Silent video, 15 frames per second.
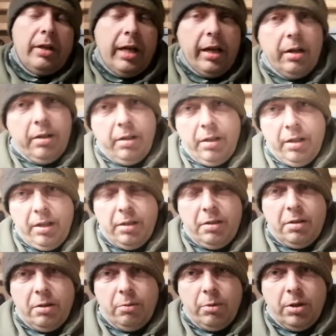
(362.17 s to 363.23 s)
a lead
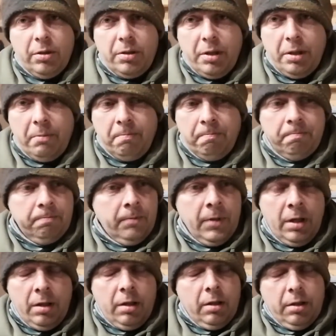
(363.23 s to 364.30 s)
into the water.
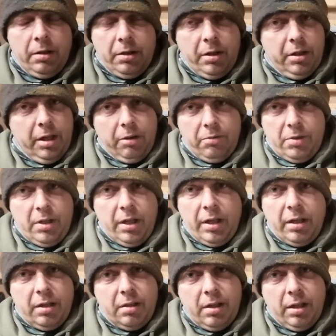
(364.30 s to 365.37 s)
You don't
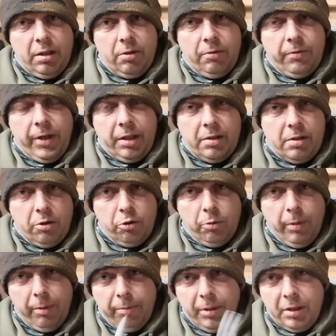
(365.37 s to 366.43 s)
see a single thing. So
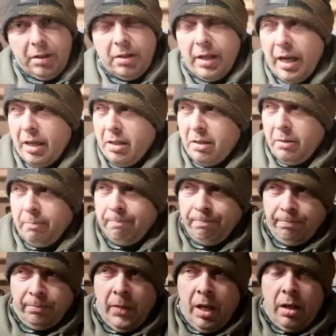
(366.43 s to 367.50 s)
remember the test.
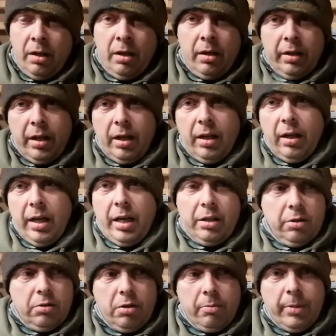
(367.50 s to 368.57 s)
Get a
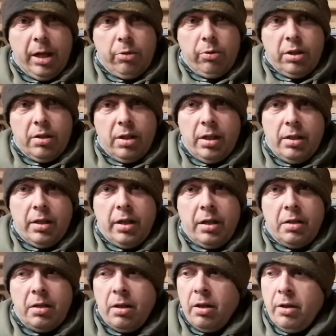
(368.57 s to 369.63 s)
lead, doesn't matter what size it
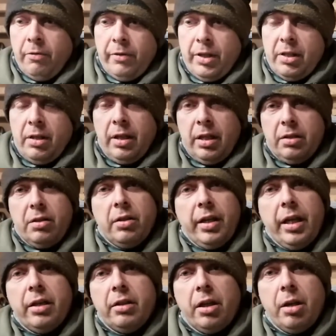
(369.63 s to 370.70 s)
is, fasten that to
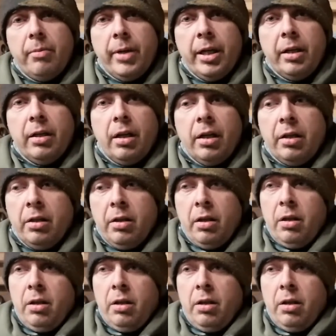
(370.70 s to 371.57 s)
the end of your main line,